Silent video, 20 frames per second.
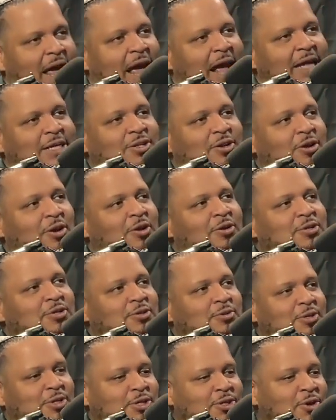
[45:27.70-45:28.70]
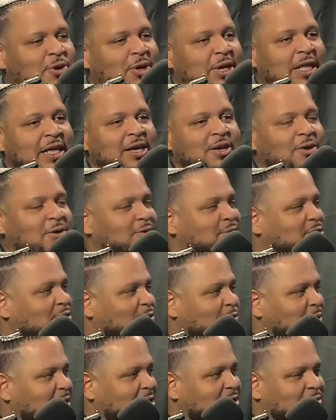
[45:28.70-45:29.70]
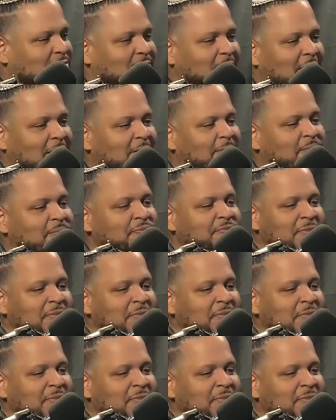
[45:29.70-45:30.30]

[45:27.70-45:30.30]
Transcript: And so long story short, he goes to a restaurant.